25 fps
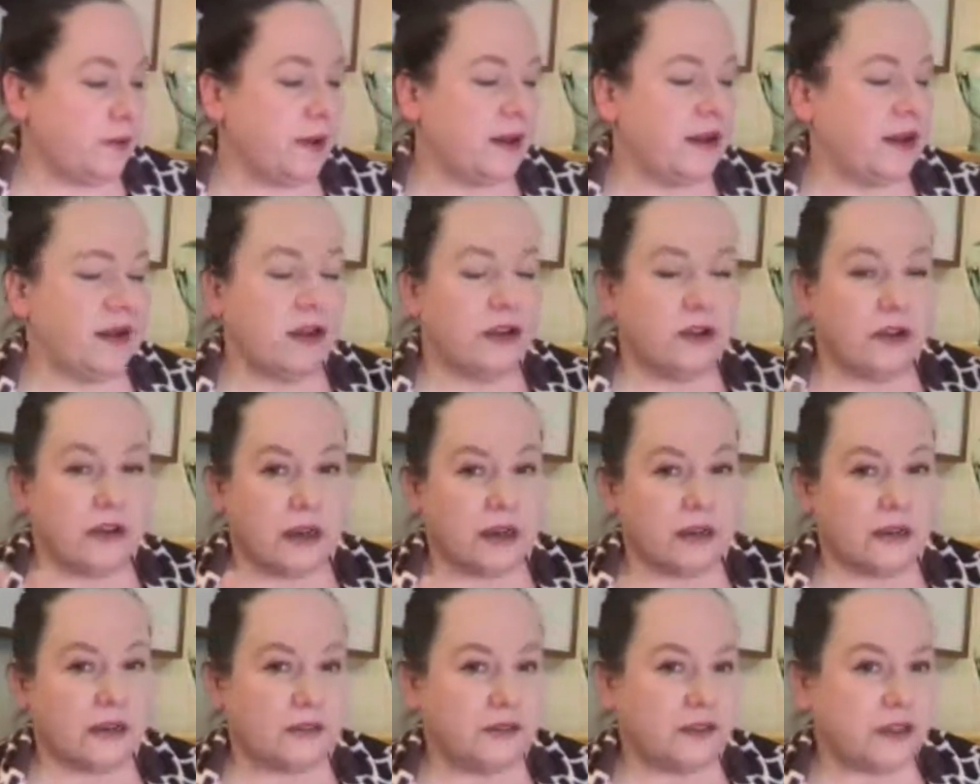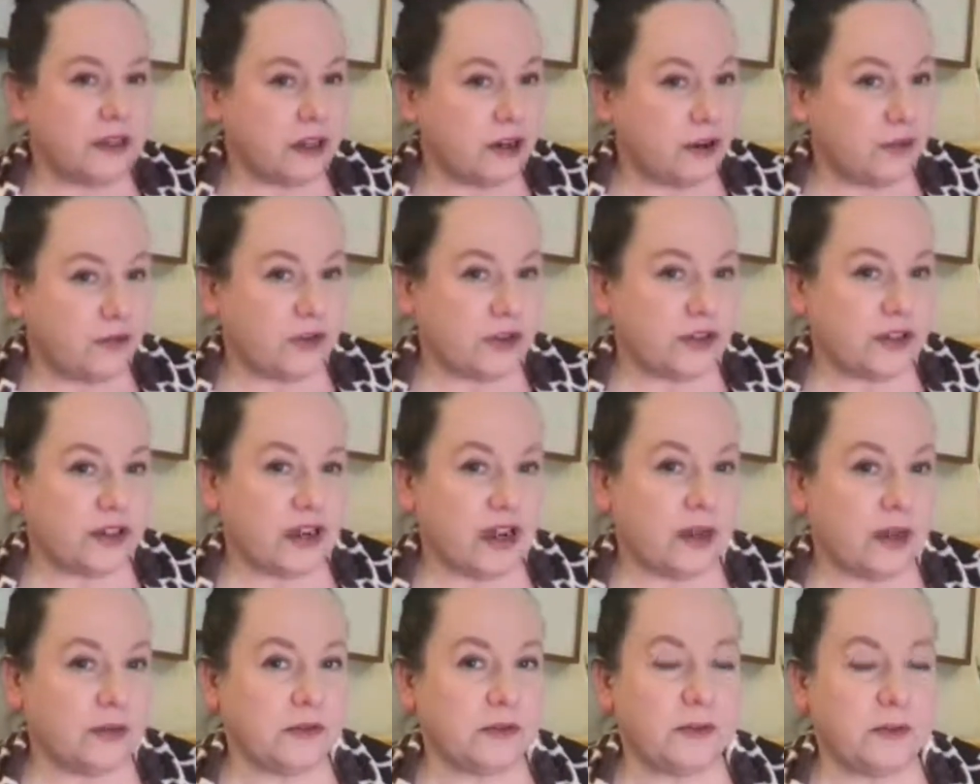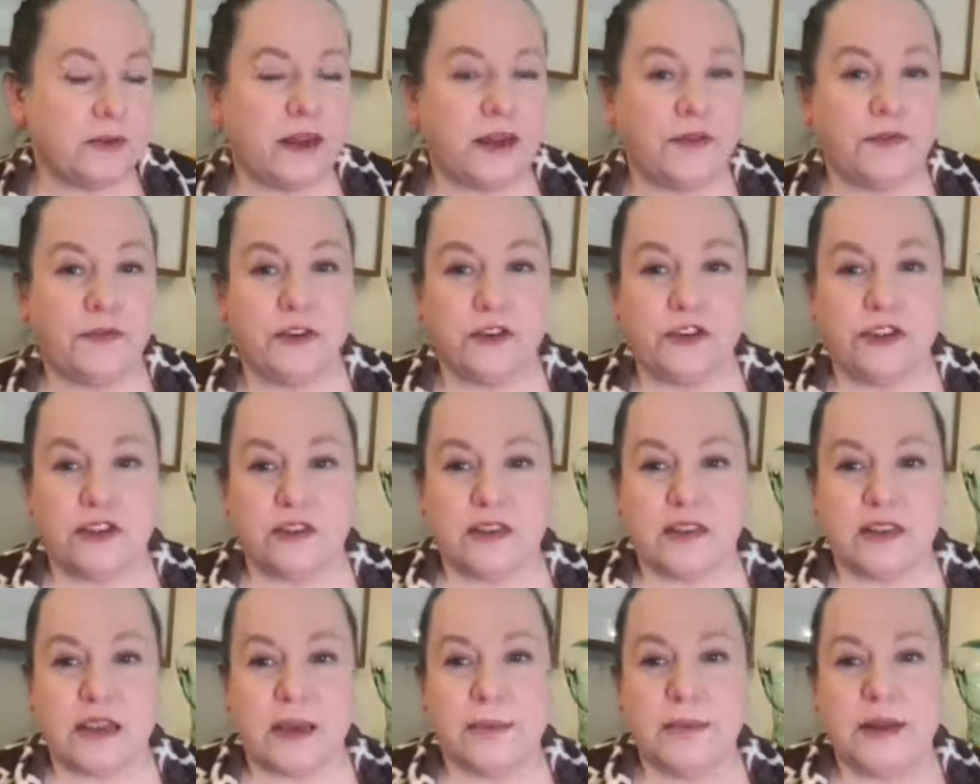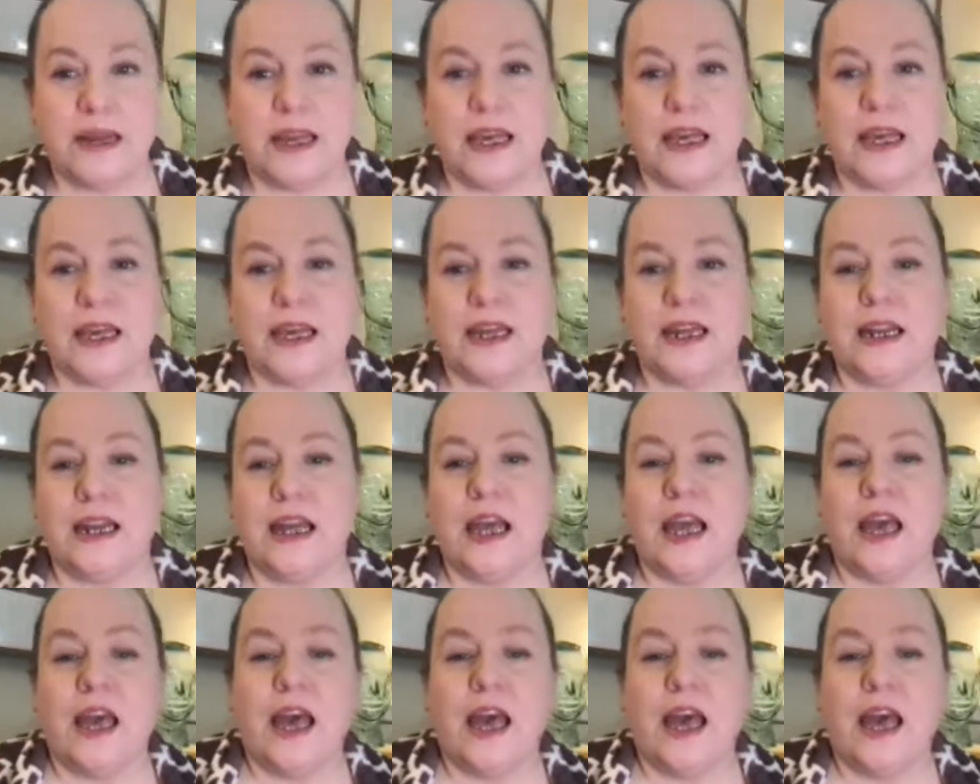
I know you guys have seen it a few times, but if you're just coming in,